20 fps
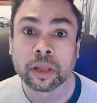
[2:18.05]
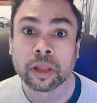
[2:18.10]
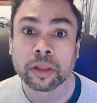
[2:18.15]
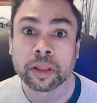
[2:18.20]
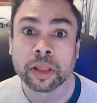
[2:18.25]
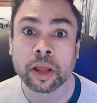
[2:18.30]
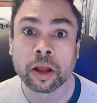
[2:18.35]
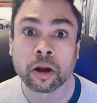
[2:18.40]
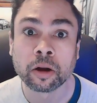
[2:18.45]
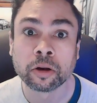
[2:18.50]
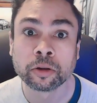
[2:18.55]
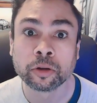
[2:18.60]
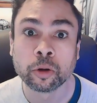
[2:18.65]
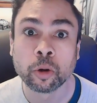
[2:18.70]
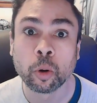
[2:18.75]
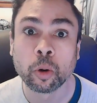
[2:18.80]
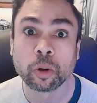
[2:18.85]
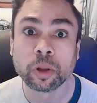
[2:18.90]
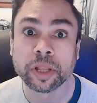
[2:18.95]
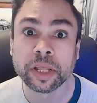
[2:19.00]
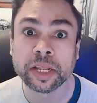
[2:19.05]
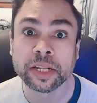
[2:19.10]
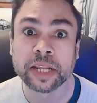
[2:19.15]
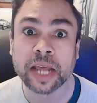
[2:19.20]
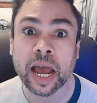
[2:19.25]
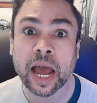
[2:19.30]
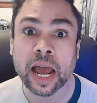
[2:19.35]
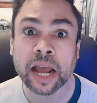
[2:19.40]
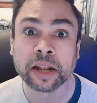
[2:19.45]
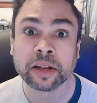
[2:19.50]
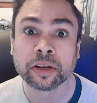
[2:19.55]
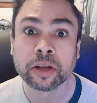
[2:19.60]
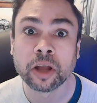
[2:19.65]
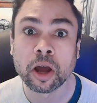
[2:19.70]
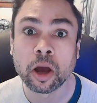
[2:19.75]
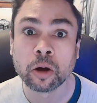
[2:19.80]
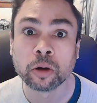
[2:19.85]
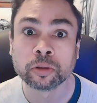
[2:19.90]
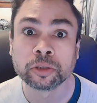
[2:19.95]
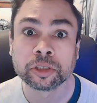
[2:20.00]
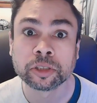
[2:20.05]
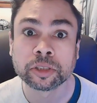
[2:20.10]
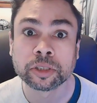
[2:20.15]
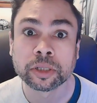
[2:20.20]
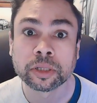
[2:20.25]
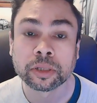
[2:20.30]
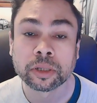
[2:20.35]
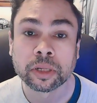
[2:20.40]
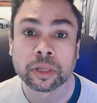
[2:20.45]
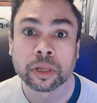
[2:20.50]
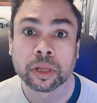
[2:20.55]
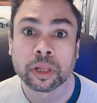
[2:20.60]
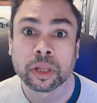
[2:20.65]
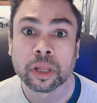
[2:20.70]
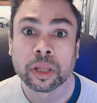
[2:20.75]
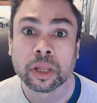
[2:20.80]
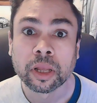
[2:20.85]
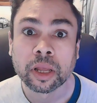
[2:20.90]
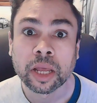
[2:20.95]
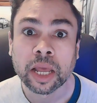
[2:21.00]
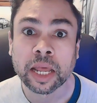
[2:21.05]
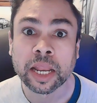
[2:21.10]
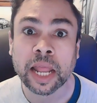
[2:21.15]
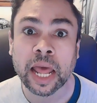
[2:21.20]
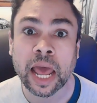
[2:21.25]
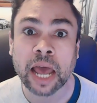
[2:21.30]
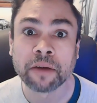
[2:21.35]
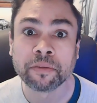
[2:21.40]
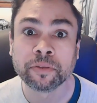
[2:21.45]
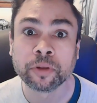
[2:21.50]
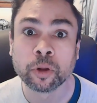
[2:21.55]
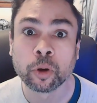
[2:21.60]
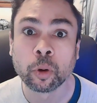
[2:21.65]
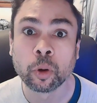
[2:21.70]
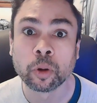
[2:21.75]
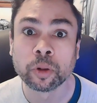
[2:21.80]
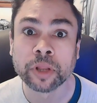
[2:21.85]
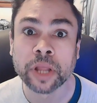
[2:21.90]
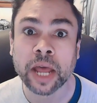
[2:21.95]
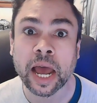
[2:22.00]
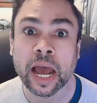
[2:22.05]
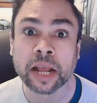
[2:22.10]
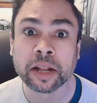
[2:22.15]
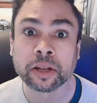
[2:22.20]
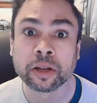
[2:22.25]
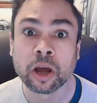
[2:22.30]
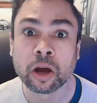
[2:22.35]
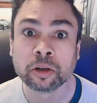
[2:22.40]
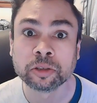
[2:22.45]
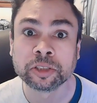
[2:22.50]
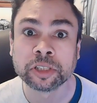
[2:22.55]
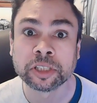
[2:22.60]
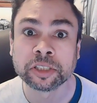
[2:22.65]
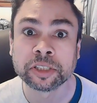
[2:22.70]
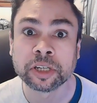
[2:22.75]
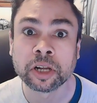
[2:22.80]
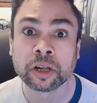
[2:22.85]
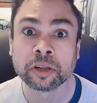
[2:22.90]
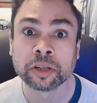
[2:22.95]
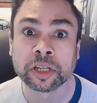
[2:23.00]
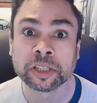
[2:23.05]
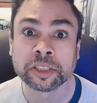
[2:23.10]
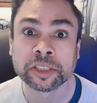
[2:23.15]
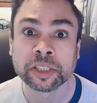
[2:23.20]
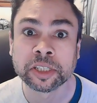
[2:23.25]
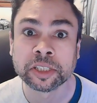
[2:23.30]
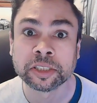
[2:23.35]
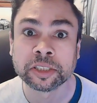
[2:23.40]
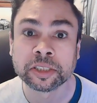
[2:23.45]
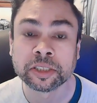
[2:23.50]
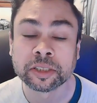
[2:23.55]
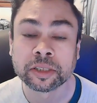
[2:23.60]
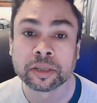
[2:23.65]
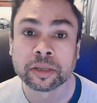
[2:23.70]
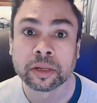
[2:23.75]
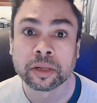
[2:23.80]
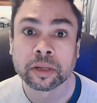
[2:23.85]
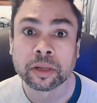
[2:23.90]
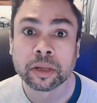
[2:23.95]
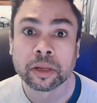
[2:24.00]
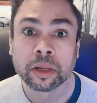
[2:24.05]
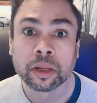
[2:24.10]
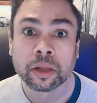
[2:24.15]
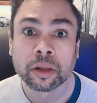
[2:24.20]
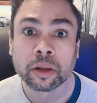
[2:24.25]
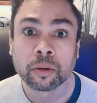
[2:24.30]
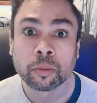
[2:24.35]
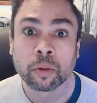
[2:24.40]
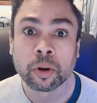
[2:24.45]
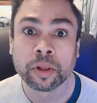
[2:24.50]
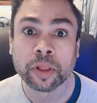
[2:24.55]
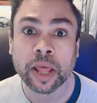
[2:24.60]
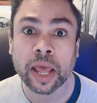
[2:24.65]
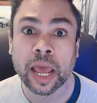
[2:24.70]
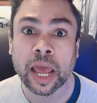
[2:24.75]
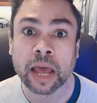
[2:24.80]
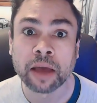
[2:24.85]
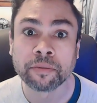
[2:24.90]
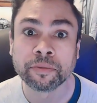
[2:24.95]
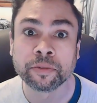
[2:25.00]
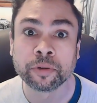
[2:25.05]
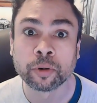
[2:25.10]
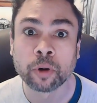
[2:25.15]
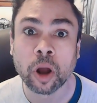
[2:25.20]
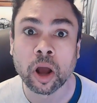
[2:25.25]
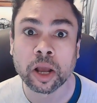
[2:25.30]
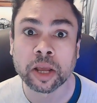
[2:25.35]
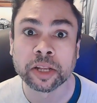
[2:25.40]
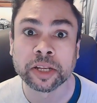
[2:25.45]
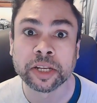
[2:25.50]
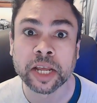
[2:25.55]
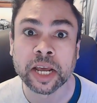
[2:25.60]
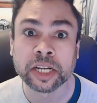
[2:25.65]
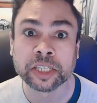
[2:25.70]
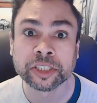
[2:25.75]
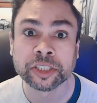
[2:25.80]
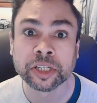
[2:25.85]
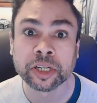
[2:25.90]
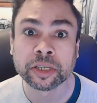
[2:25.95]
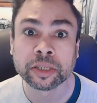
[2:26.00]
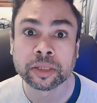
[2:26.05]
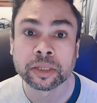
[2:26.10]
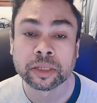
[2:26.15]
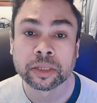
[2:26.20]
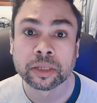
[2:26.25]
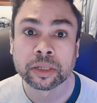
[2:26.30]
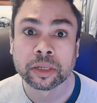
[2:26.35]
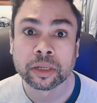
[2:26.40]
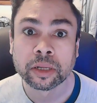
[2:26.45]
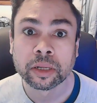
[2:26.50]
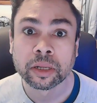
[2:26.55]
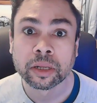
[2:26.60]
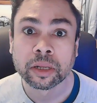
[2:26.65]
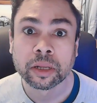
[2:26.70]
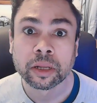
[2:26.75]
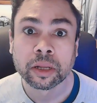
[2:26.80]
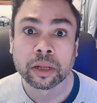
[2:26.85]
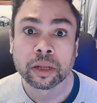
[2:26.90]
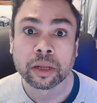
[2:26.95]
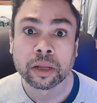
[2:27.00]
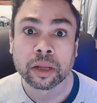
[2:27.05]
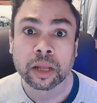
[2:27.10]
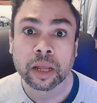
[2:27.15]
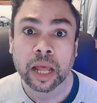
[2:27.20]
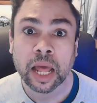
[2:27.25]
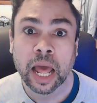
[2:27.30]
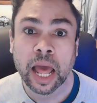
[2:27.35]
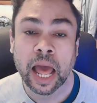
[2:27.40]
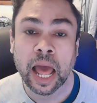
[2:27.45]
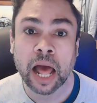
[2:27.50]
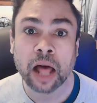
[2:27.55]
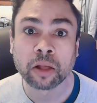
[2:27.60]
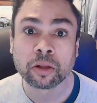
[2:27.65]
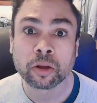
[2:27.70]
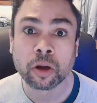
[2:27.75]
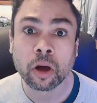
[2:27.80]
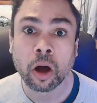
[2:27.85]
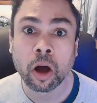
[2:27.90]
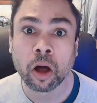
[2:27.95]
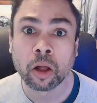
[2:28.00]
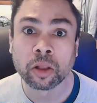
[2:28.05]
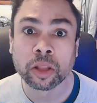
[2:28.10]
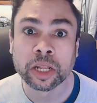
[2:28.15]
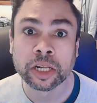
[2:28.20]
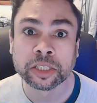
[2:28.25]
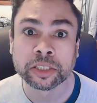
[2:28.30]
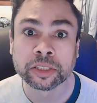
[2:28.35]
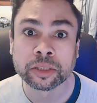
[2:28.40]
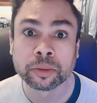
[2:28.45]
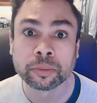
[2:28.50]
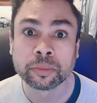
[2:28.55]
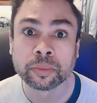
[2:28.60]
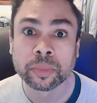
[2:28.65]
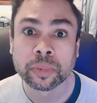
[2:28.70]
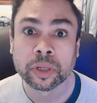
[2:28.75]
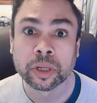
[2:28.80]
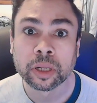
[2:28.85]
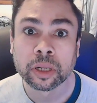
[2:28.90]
They are dually diagnosed and have dual diagnosis illnesses where they have drug addiction, alcoholism,